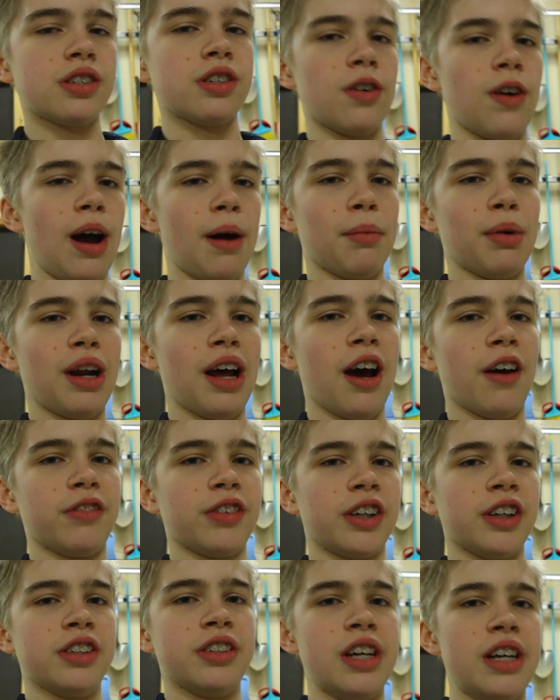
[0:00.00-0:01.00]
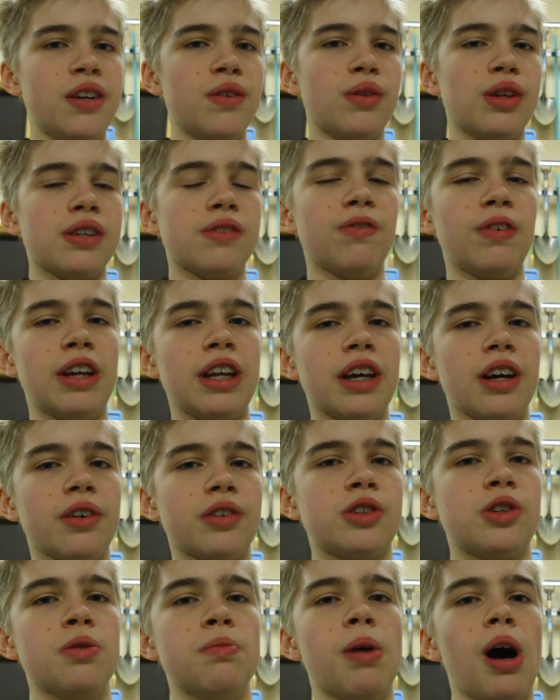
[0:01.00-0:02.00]
so I'm gonna have to continue this video
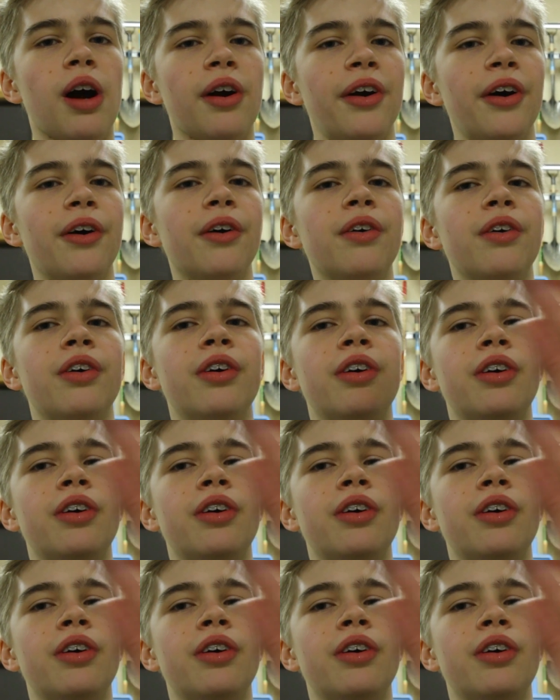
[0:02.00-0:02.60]
tomorrow.